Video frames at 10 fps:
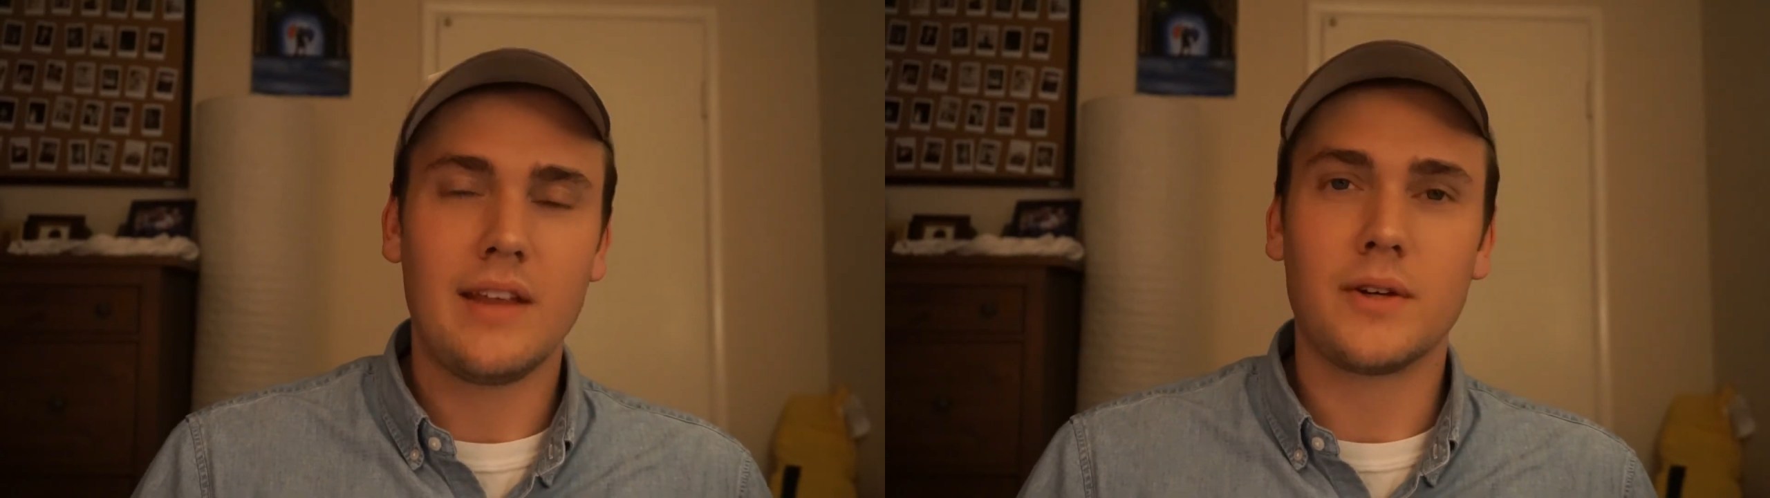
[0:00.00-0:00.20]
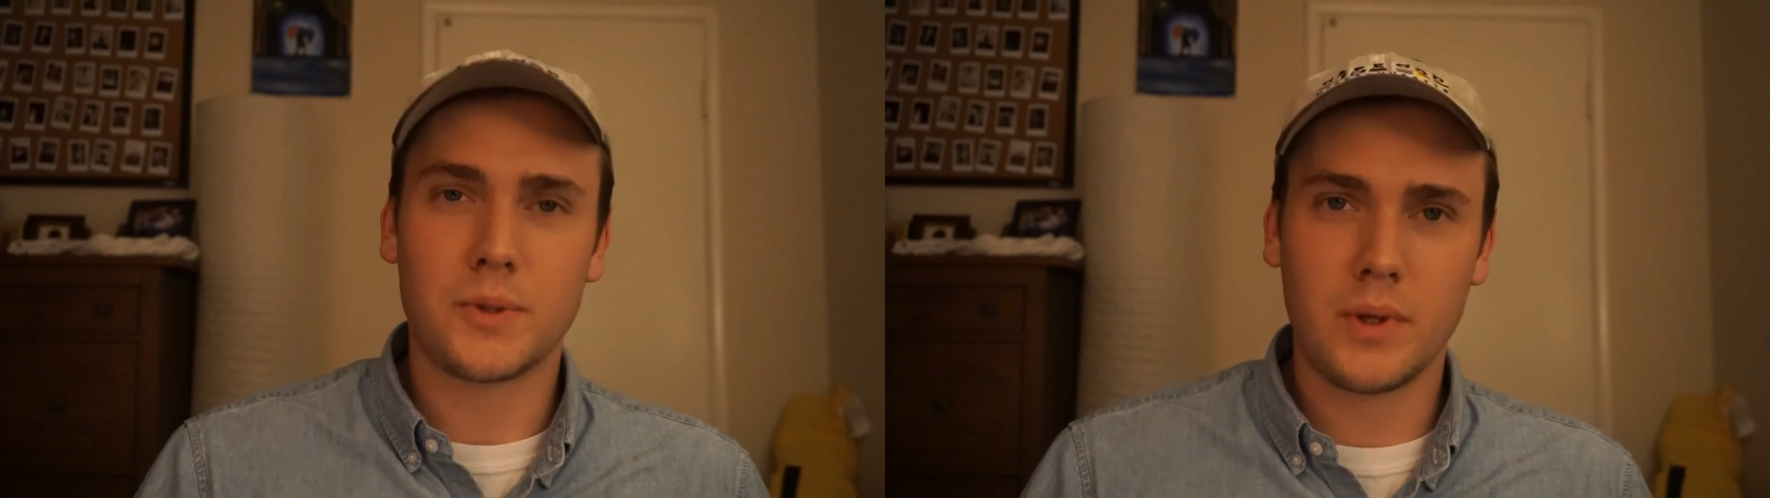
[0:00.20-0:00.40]

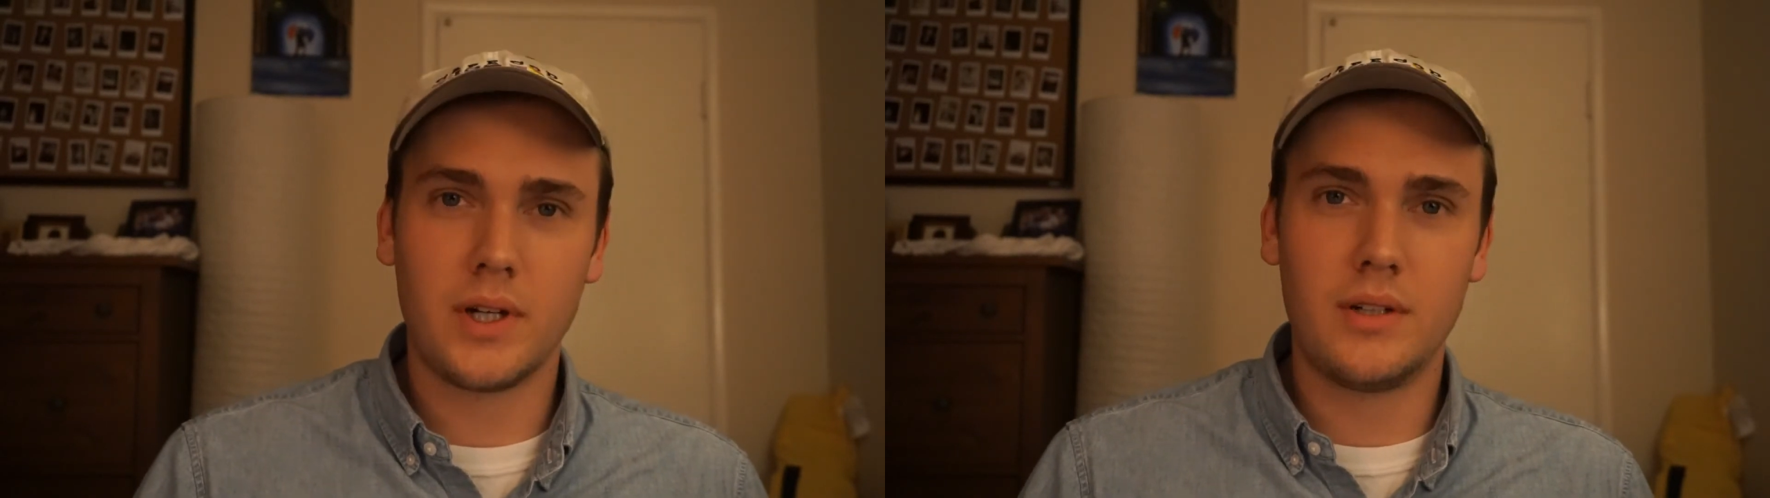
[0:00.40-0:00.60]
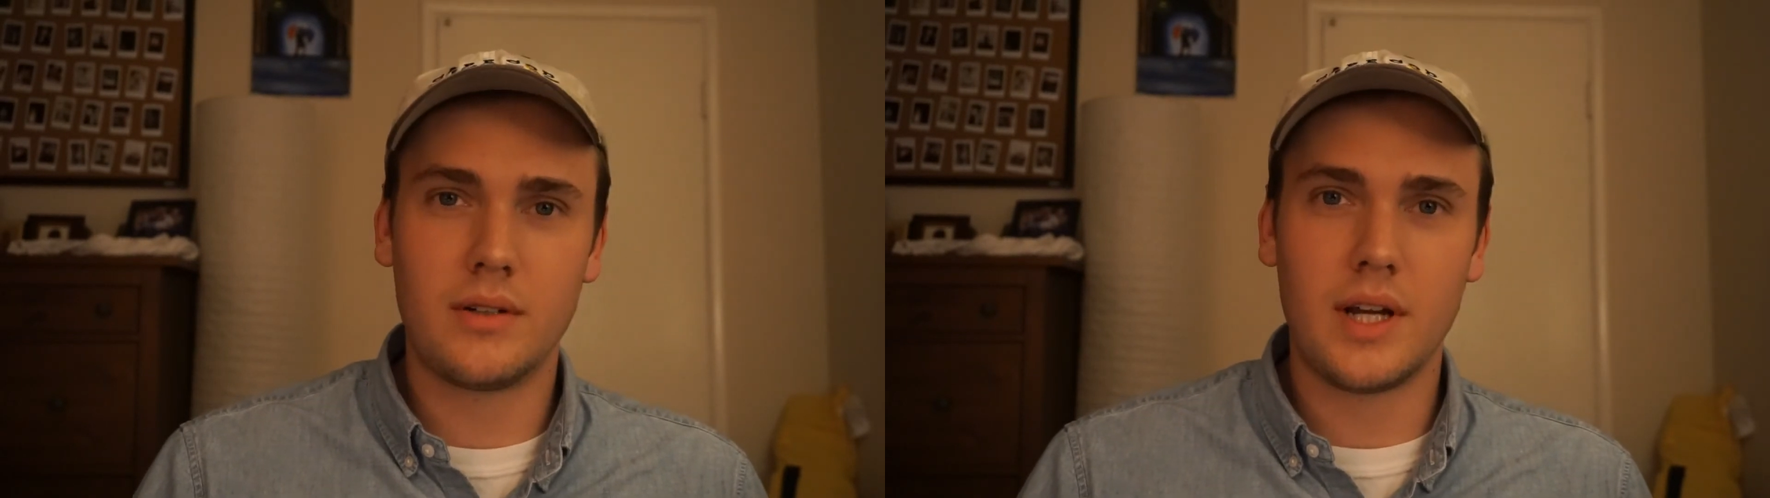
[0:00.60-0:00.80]
There's one
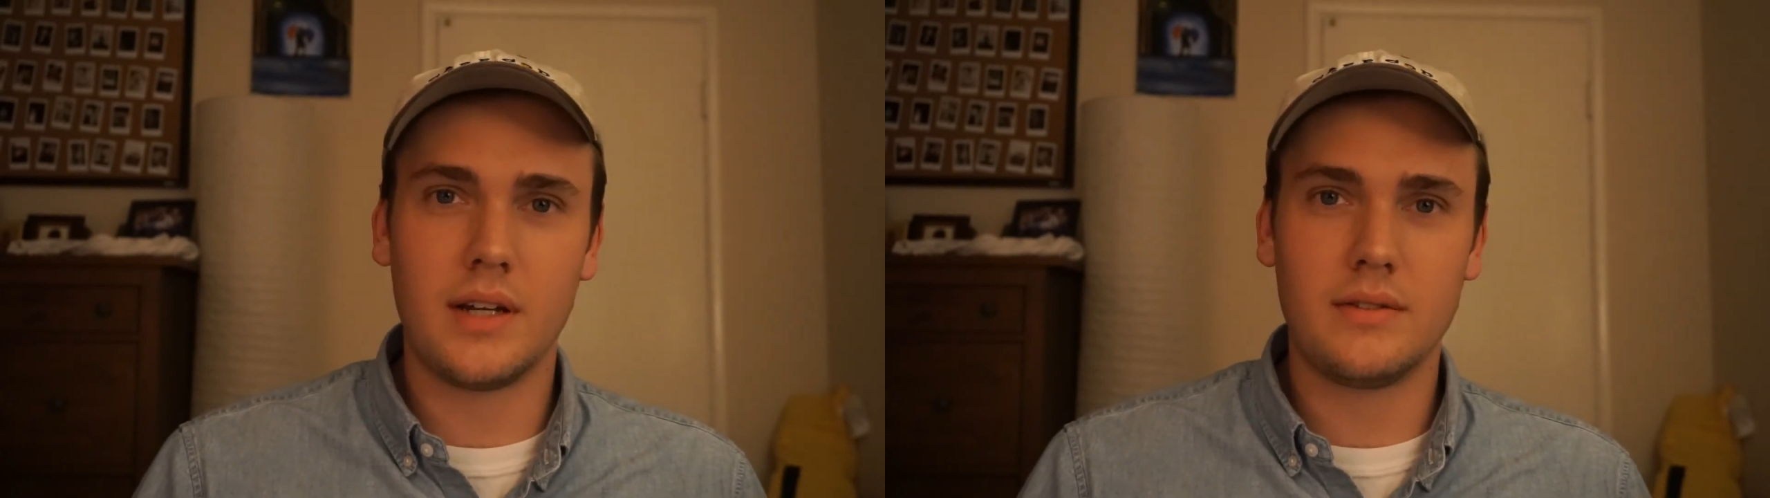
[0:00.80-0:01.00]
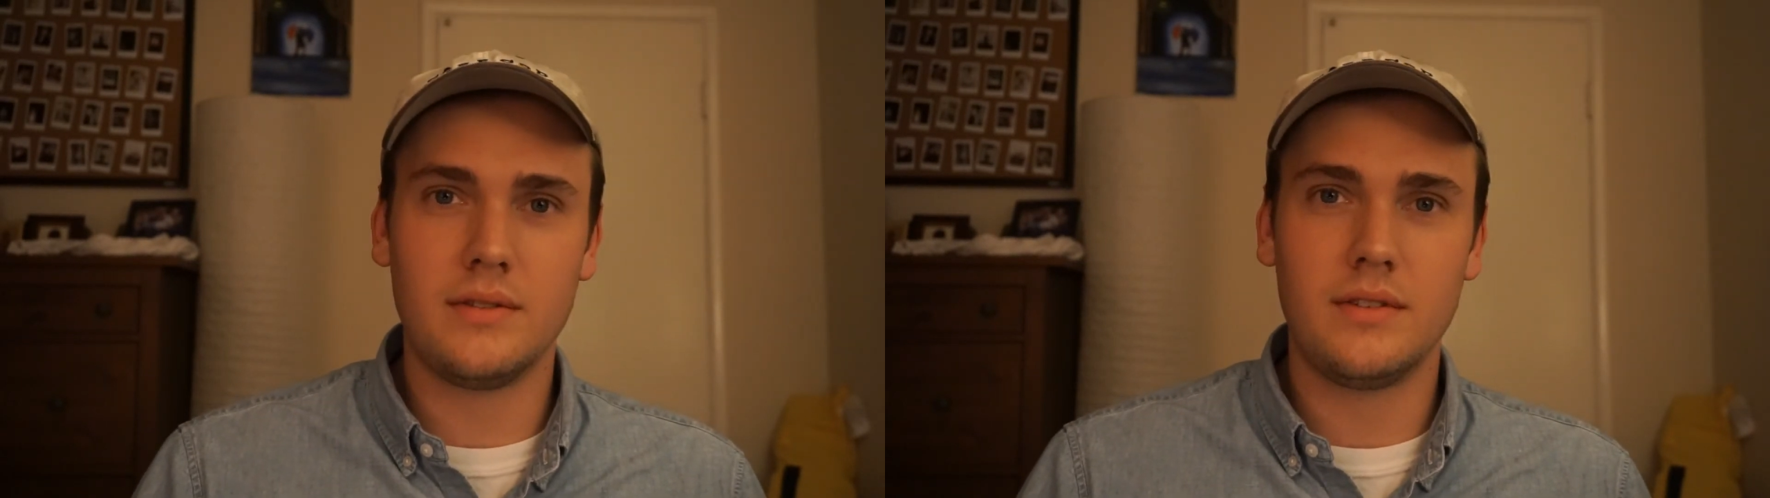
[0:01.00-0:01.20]
going
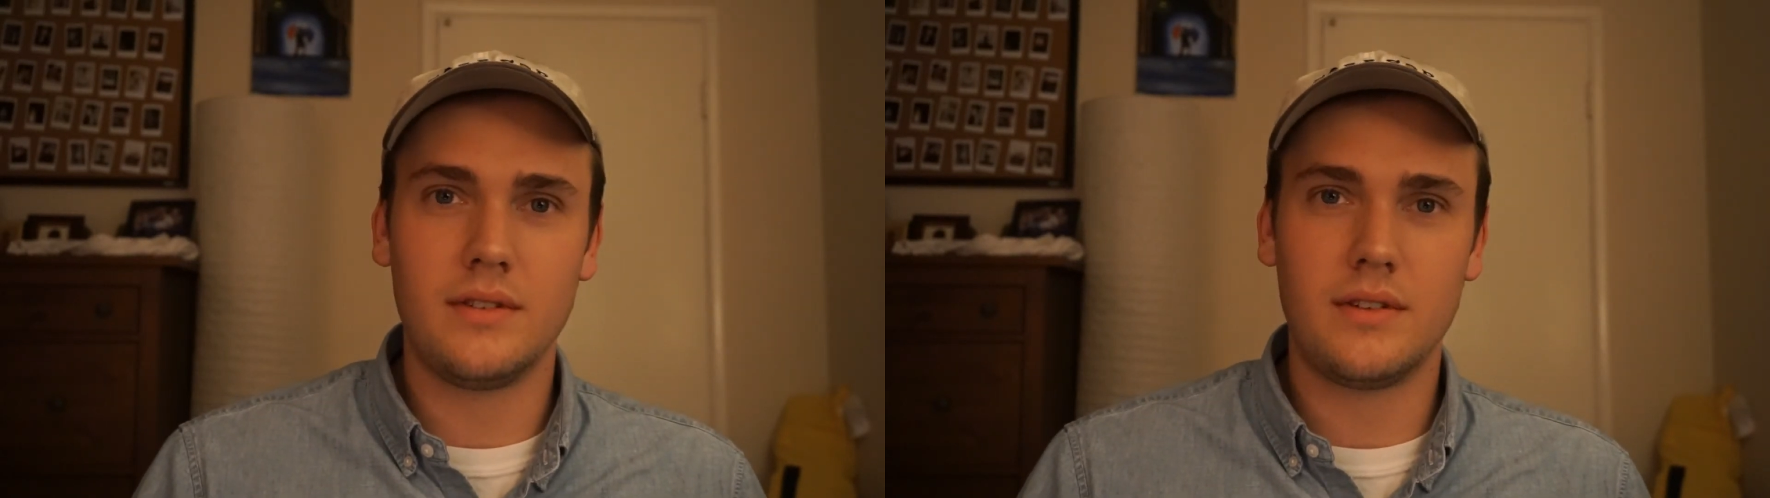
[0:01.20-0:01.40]
around